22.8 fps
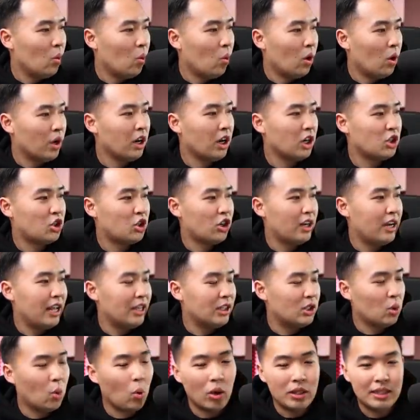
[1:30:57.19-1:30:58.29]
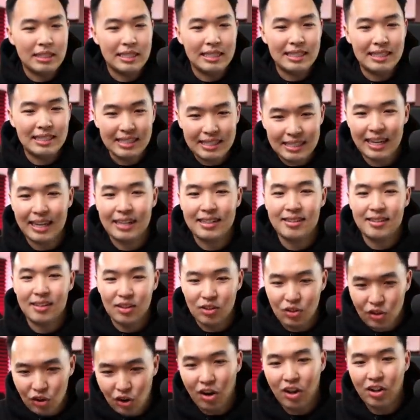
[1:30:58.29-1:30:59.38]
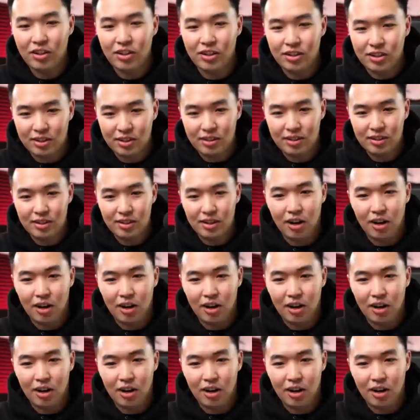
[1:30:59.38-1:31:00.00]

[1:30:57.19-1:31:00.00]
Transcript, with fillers: $126.